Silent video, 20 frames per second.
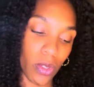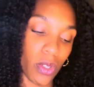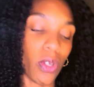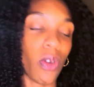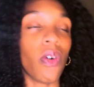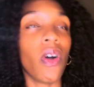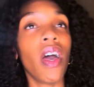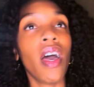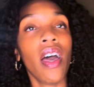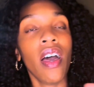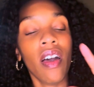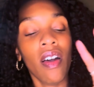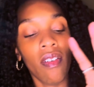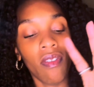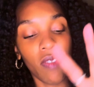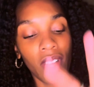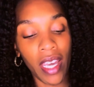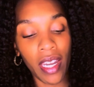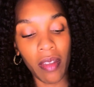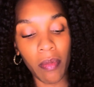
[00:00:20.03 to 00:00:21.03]
So
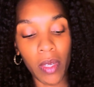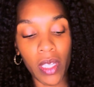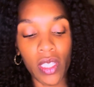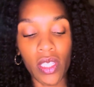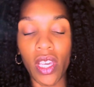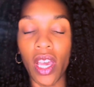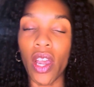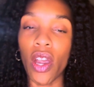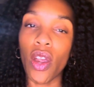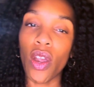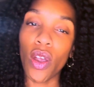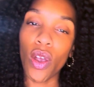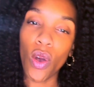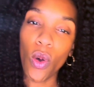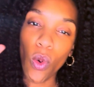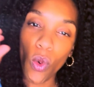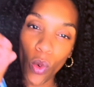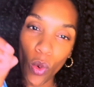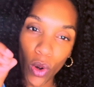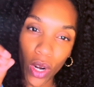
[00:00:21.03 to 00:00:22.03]
vitamins are
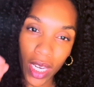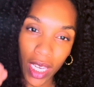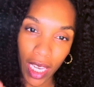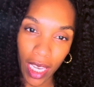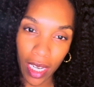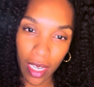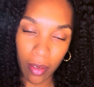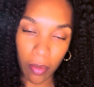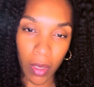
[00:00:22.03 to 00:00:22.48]
organic,